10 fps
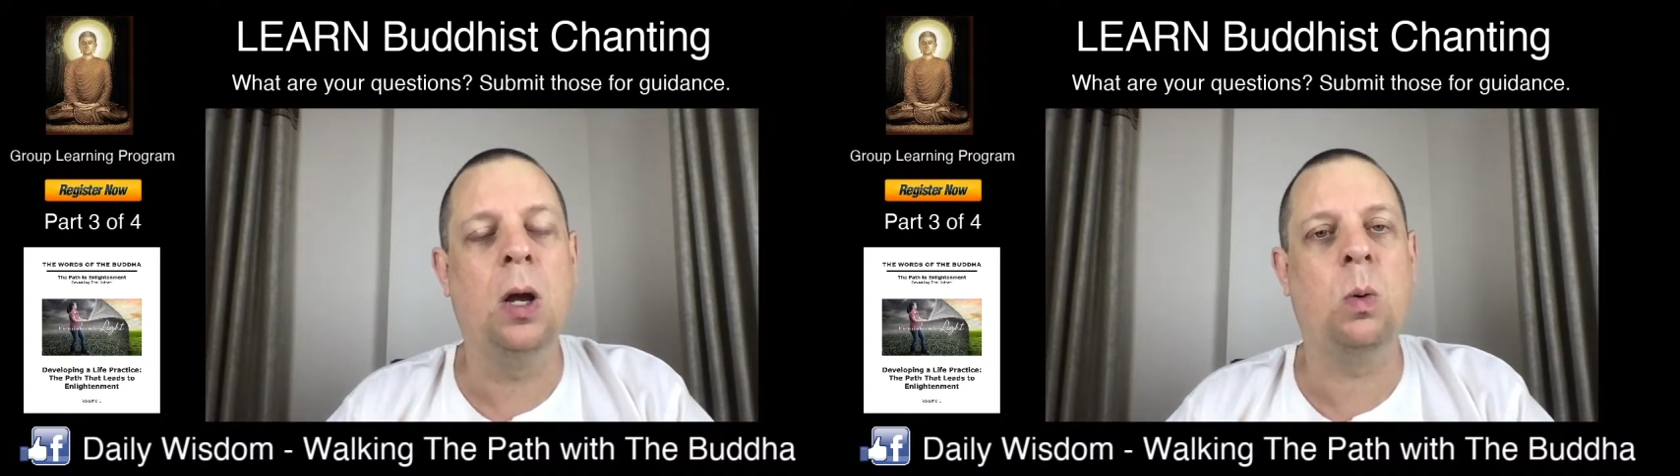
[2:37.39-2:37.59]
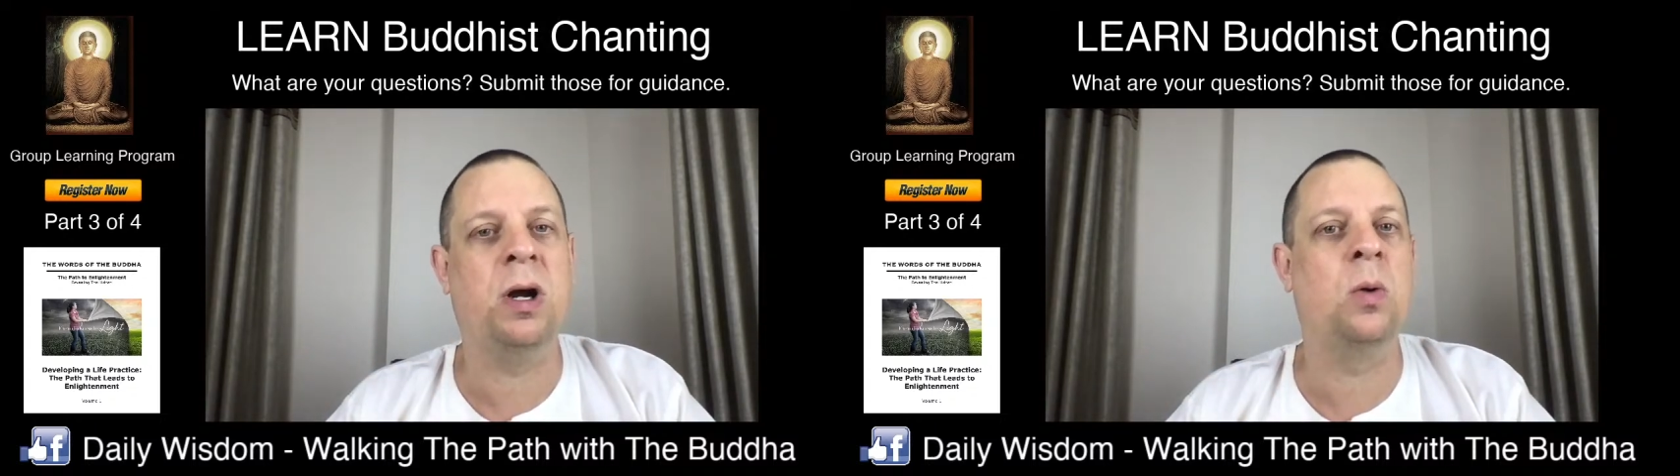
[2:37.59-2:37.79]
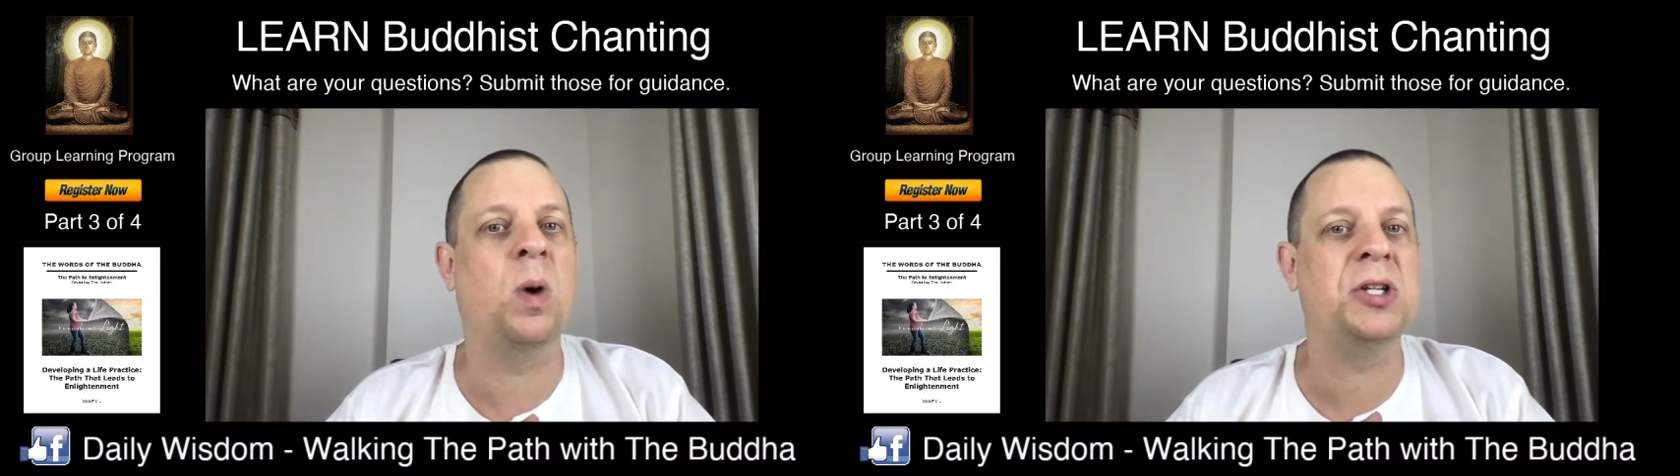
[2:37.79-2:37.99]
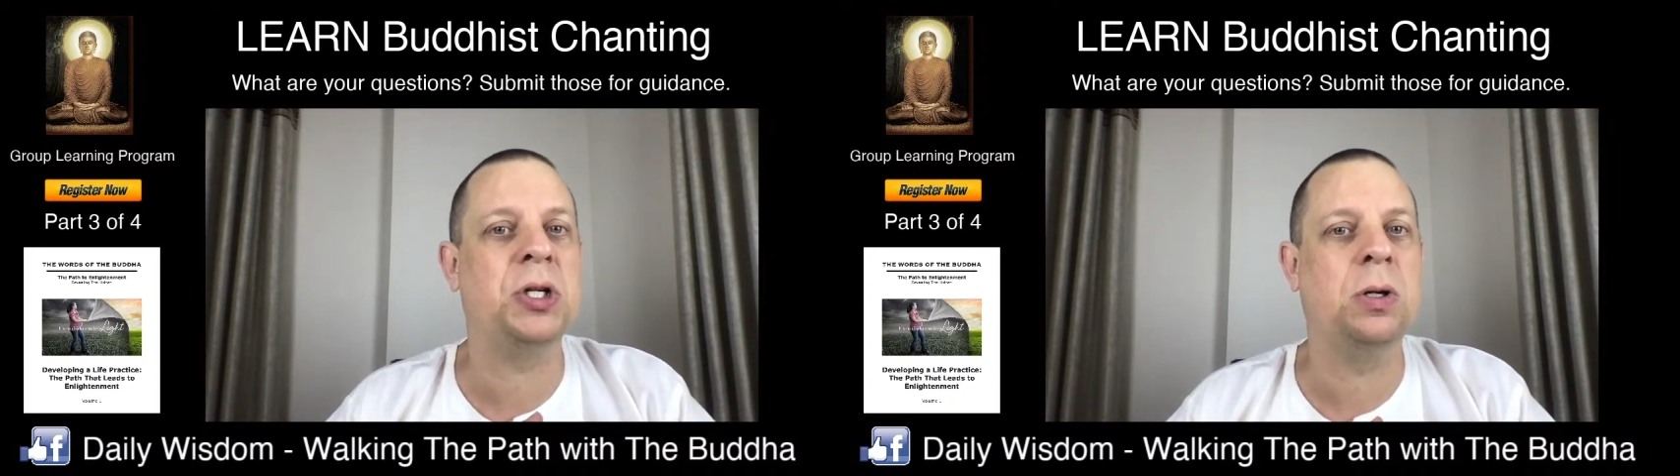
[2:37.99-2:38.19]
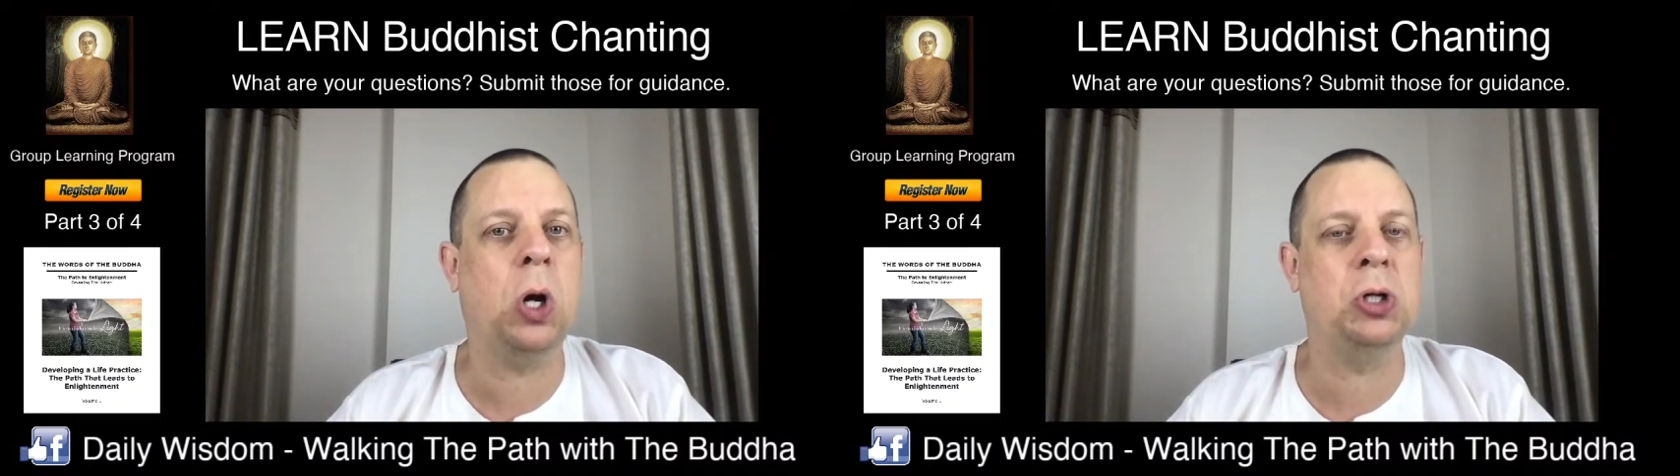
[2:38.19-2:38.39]
where in
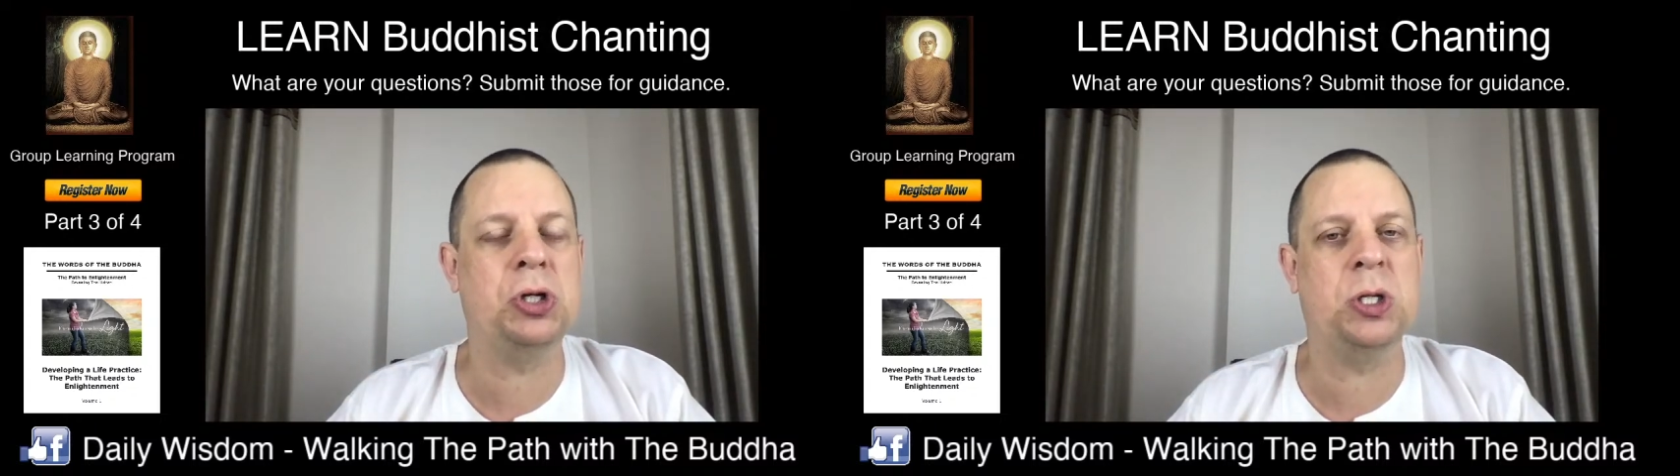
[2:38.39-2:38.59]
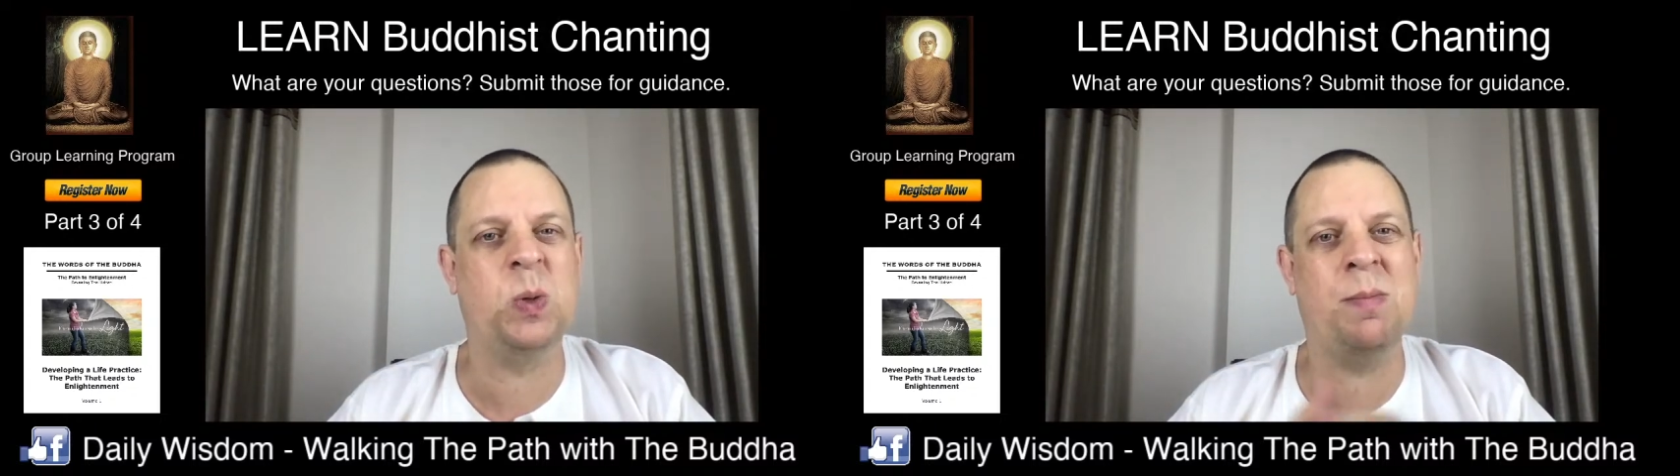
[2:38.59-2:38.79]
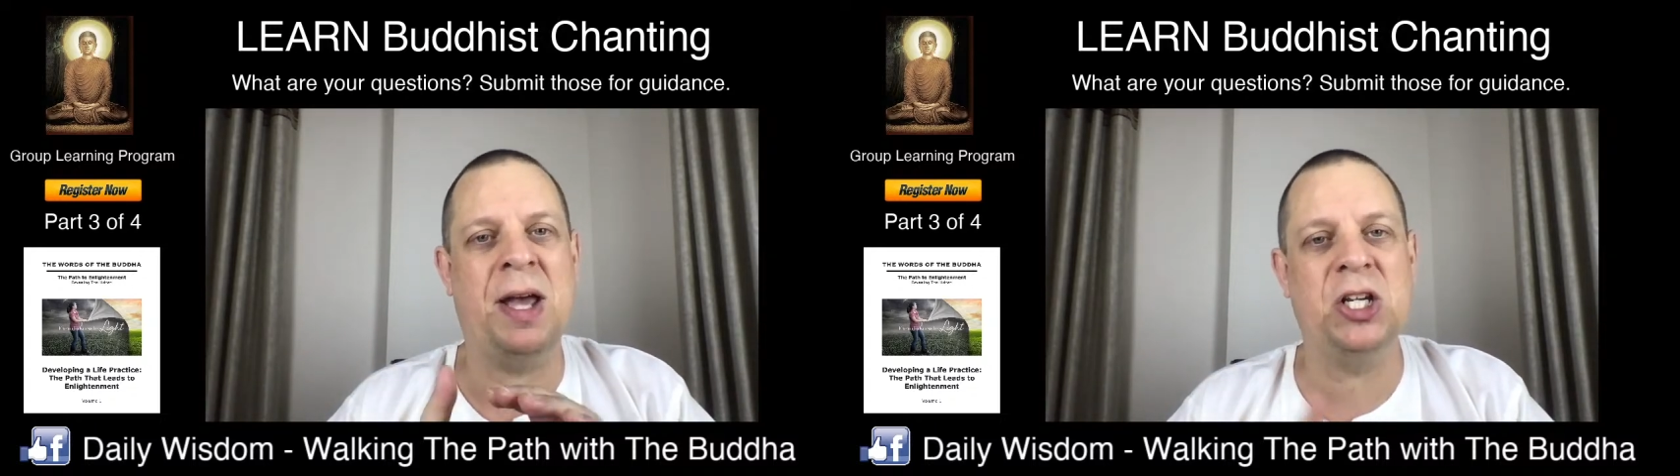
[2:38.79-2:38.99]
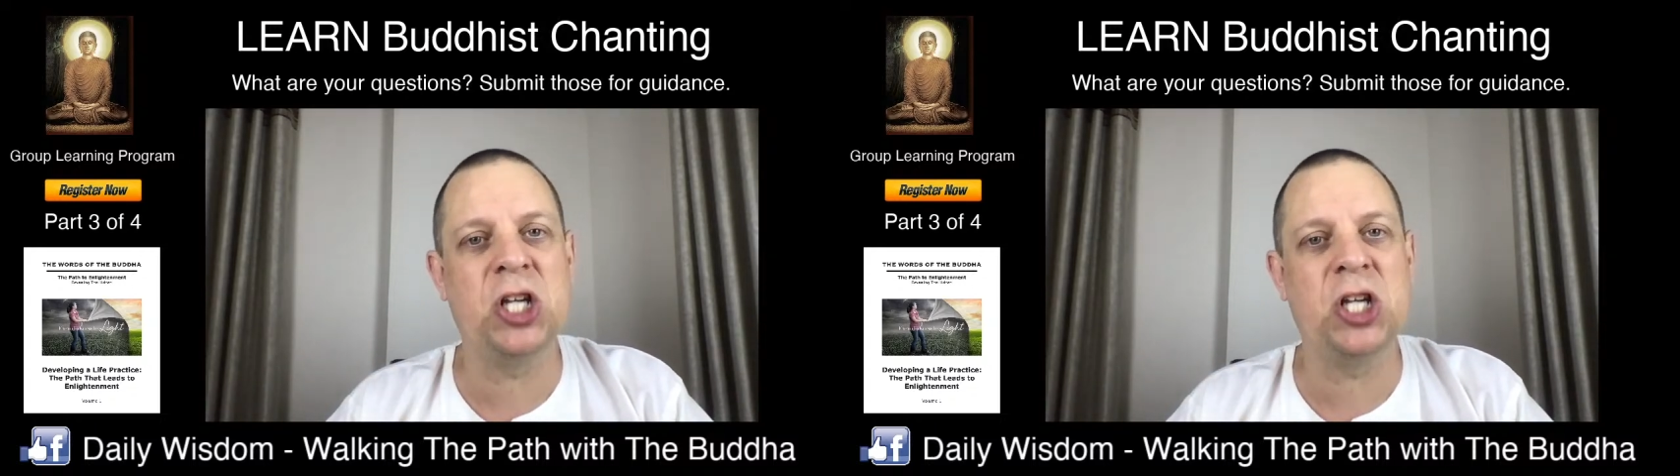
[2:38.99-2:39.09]
Western cultures we might